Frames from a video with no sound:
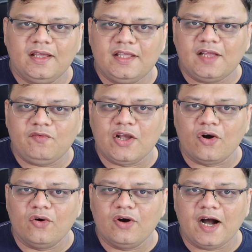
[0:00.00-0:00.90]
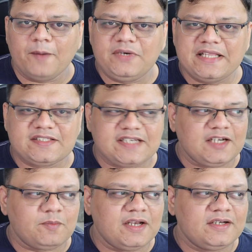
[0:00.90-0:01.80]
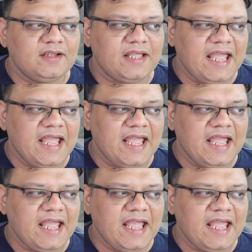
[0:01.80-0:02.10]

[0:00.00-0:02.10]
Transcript: Here we go, update statement.